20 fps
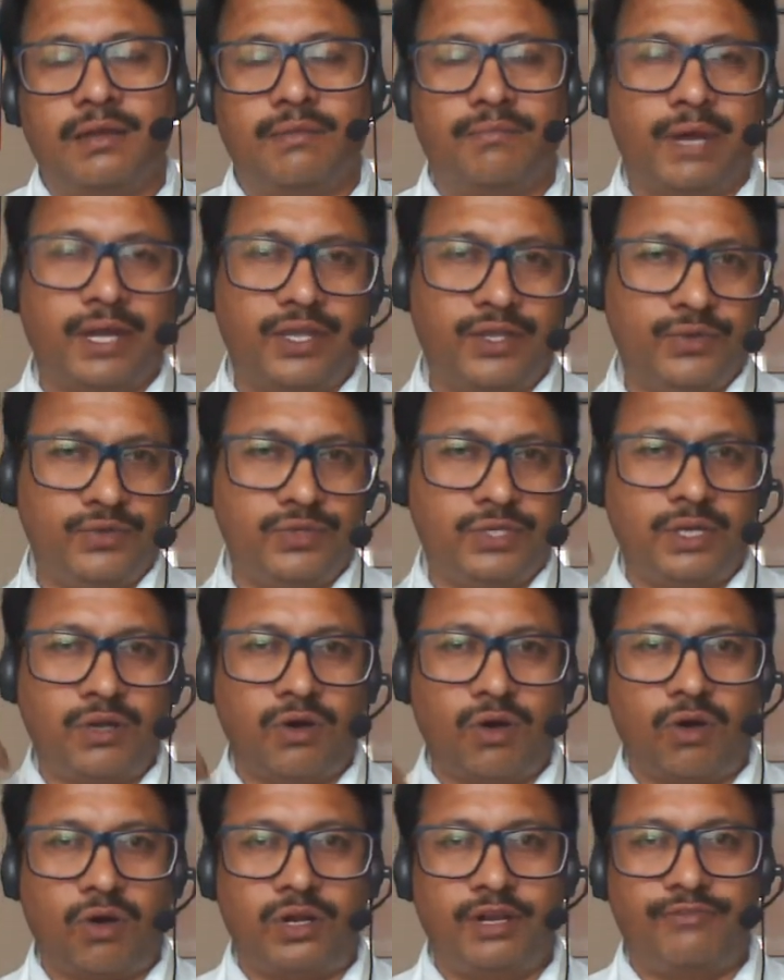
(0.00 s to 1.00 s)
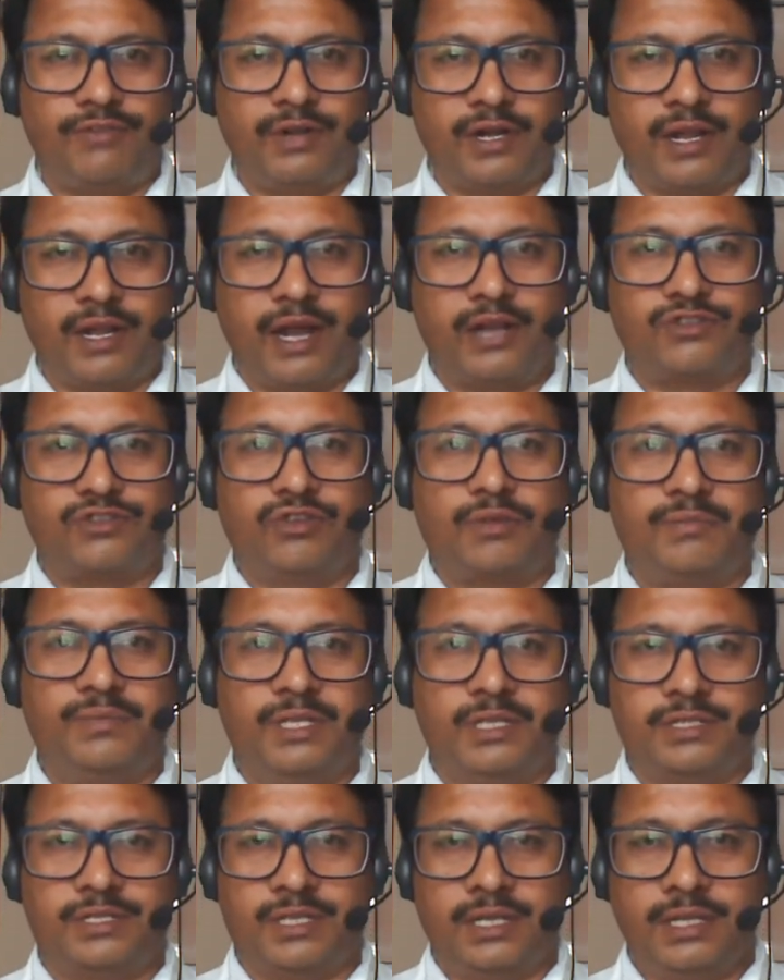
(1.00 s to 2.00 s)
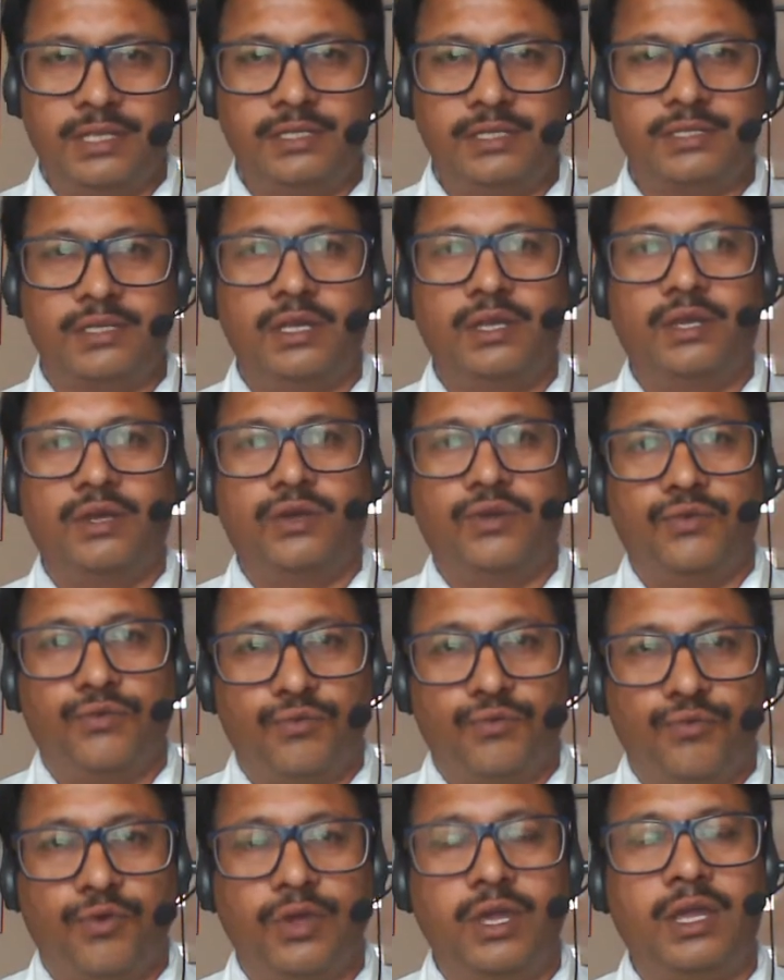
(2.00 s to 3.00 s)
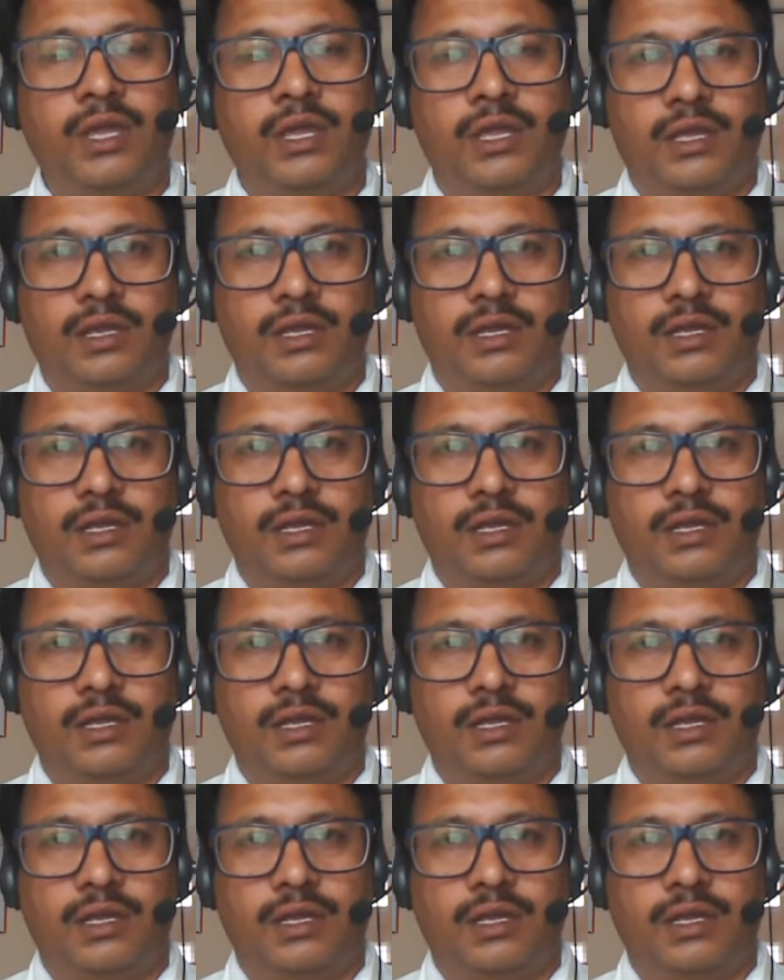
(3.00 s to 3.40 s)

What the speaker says: by using all different kinds of these things, we